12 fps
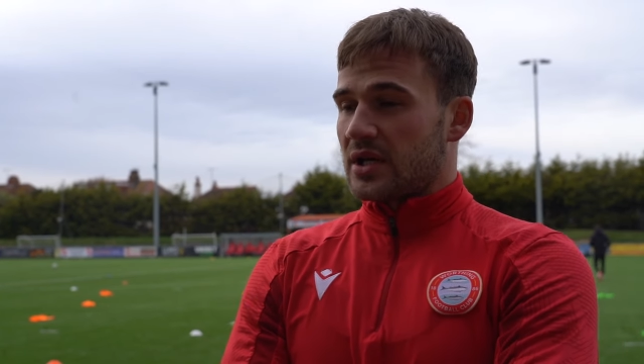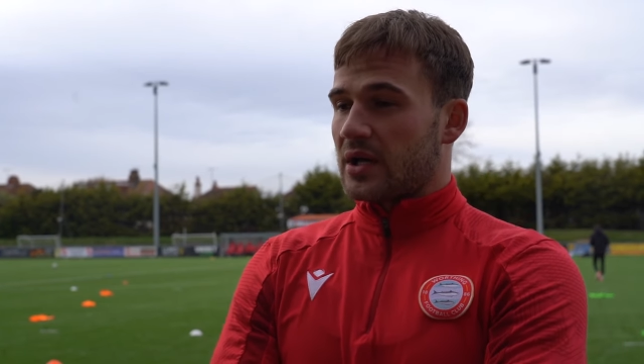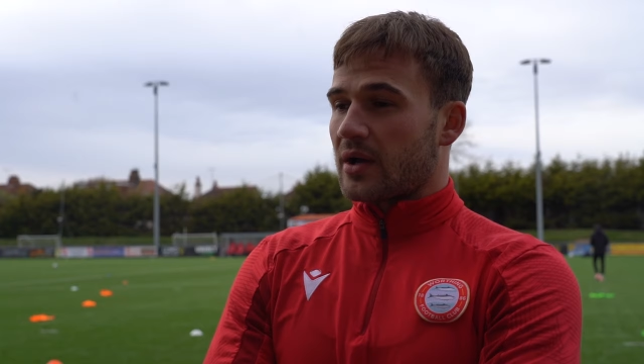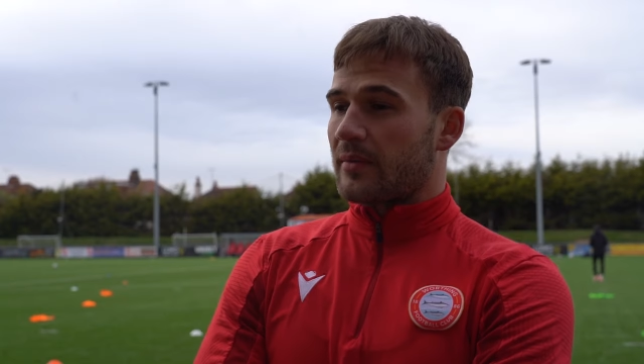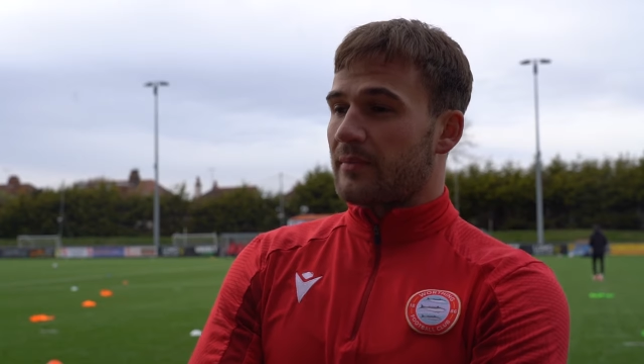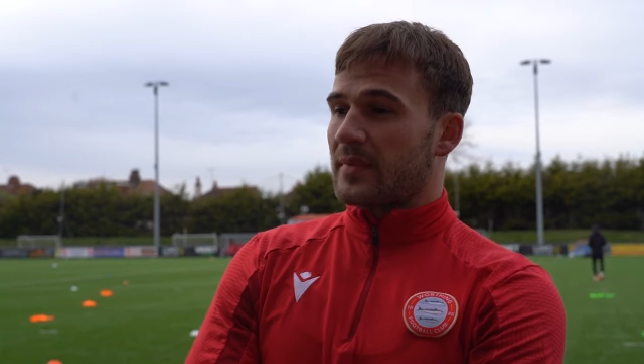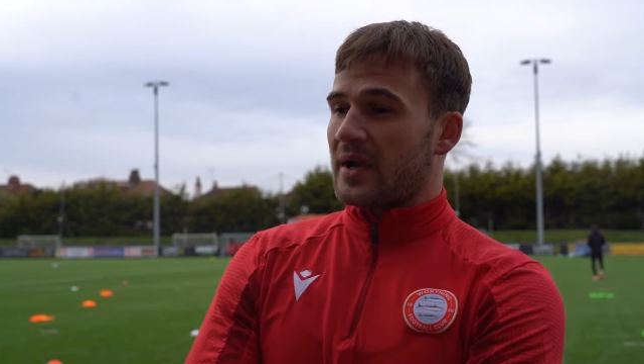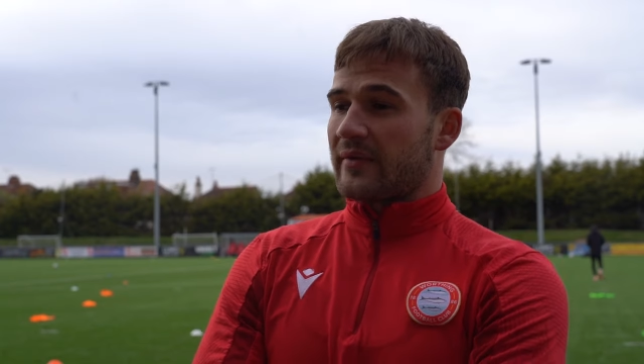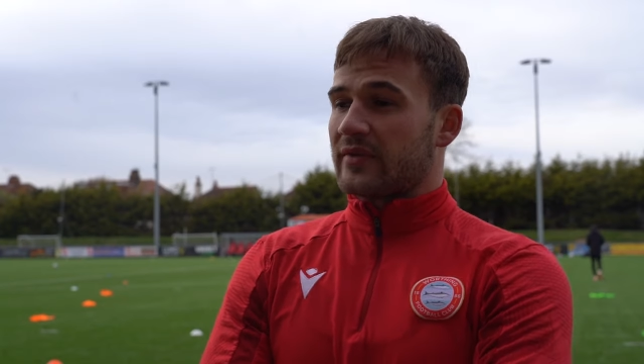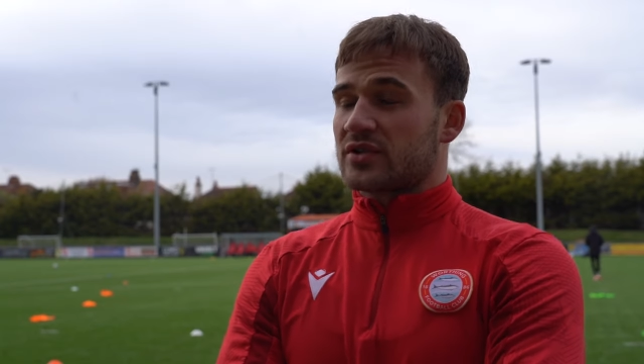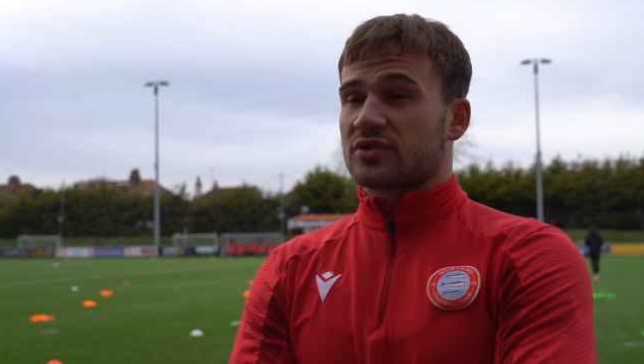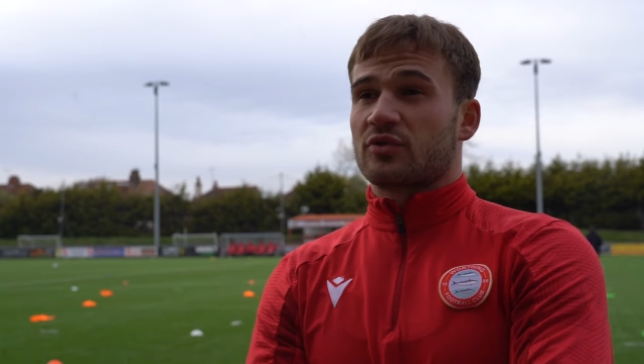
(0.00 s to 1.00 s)
um,
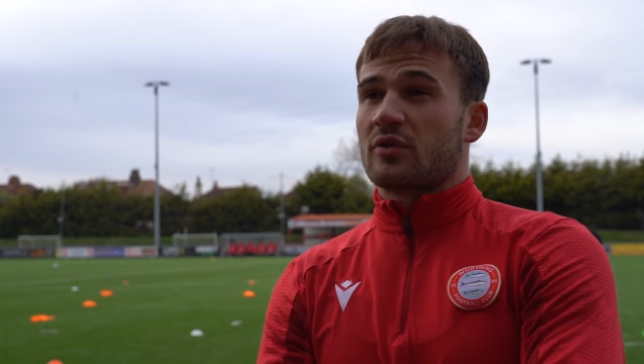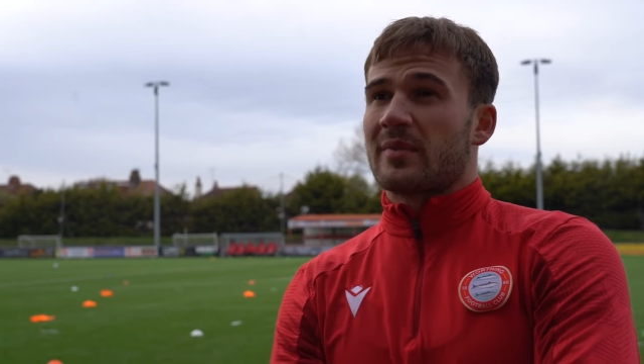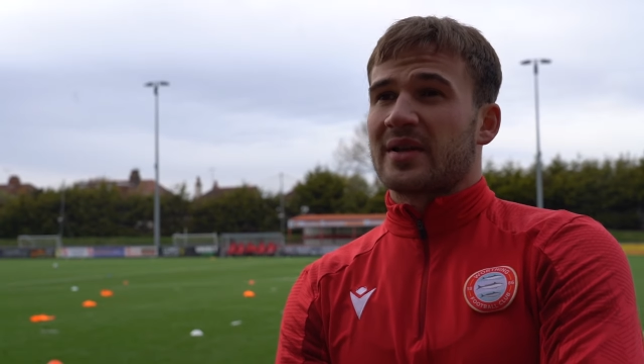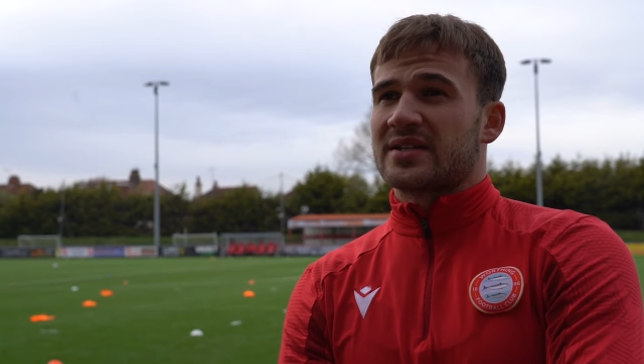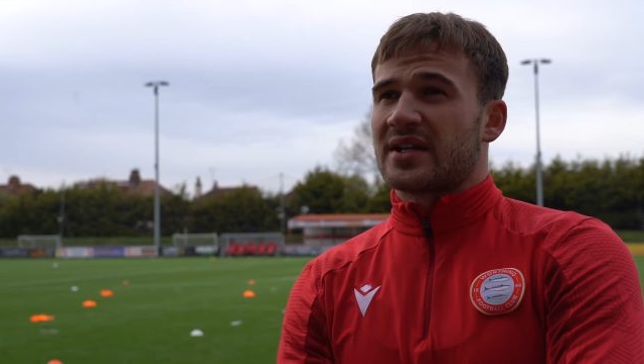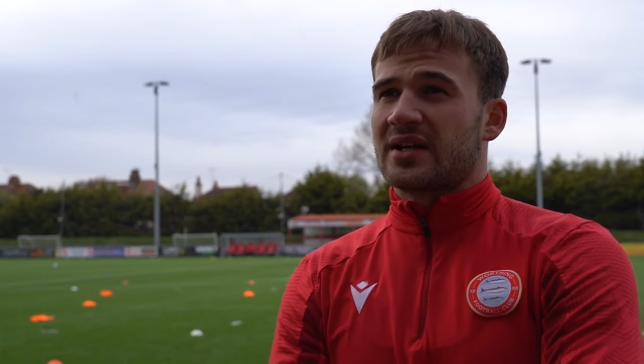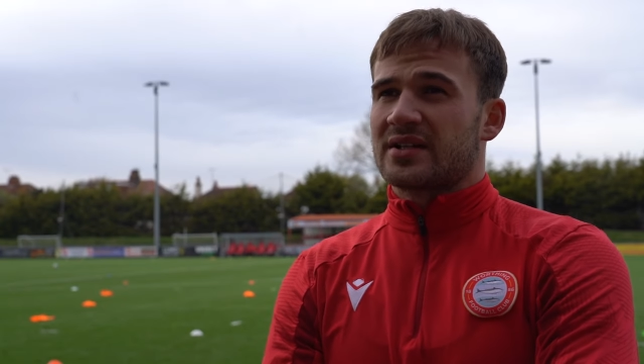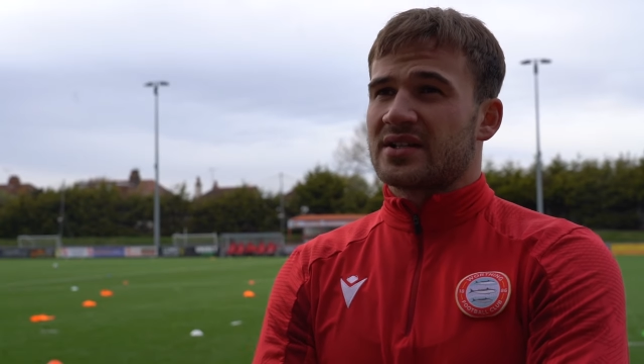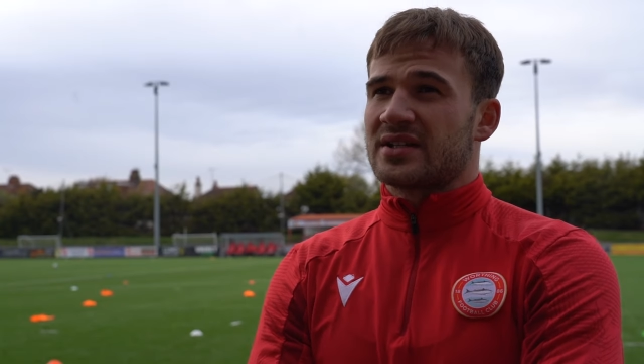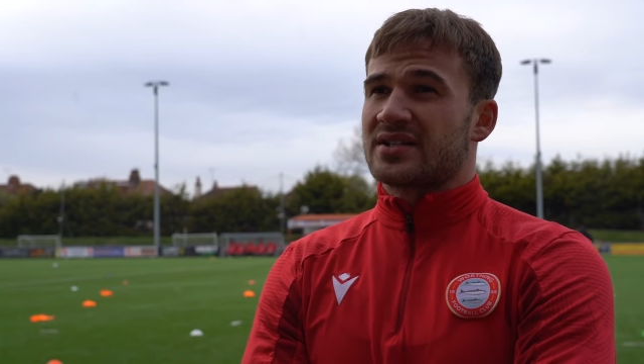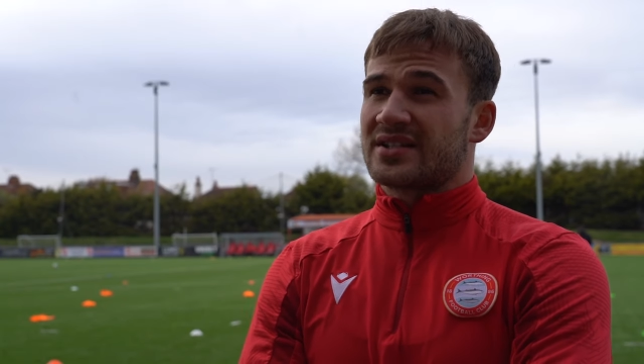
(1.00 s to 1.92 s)
having a strong mentality,